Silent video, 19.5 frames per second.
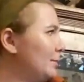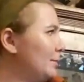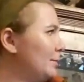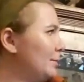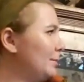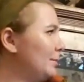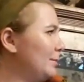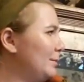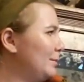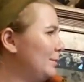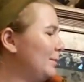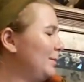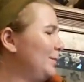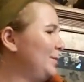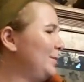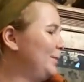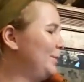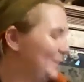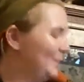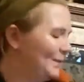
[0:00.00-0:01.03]

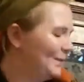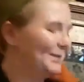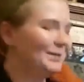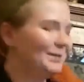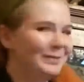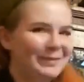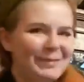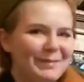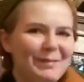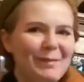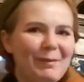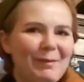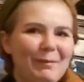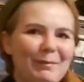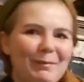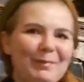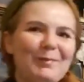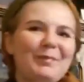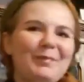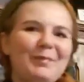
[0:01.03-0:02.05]

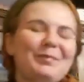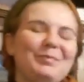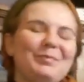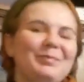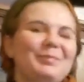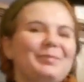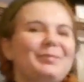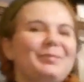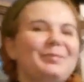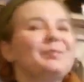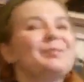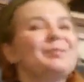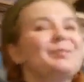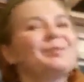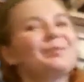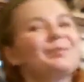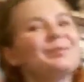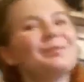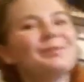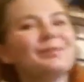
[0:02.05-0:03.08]

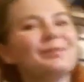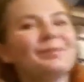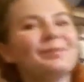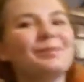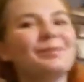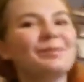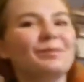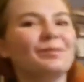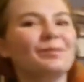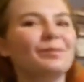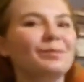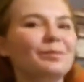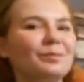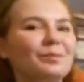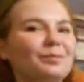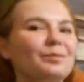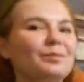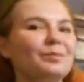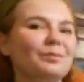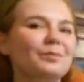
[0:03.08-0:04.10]

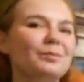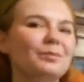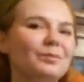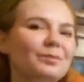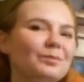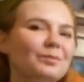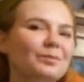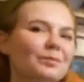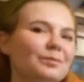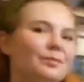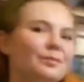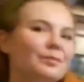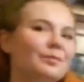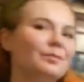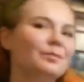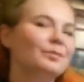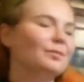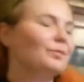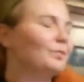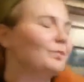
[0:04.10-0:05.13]

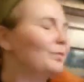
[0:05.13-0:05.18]
No words are spoken by the person on screen.